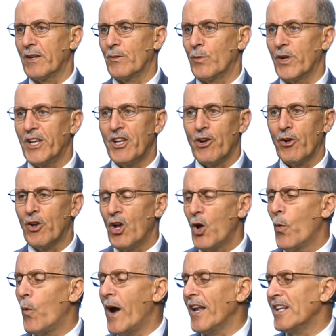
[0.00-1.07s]
When he heard,
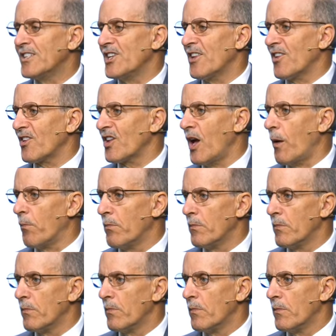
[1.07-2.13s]
why did Jesus come?
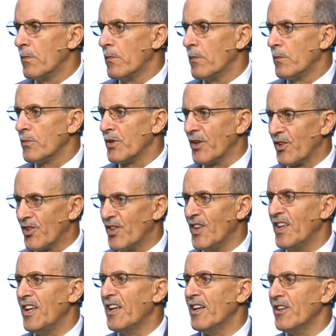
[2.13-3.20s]
To
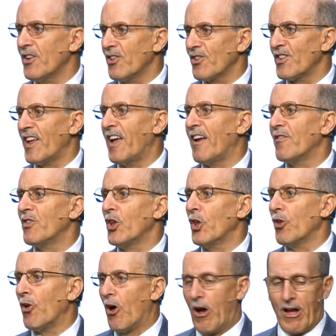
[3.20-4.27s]
seek and to save the
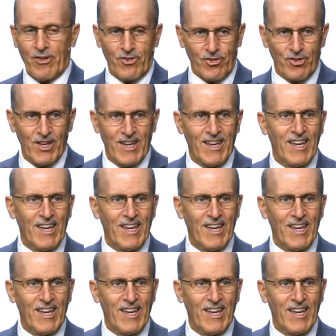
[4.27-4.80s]
lost.